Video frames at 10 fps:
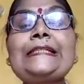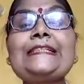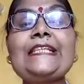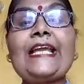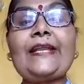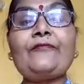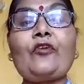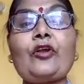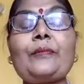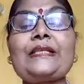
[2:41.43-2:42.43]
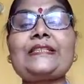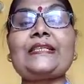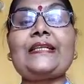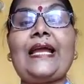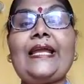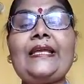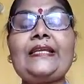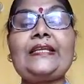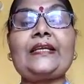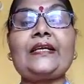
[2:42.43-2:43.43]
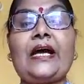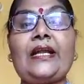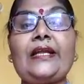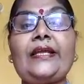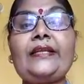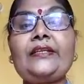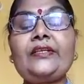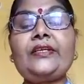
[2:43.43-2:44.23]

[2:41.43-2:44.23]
Chain formation, like in a garland,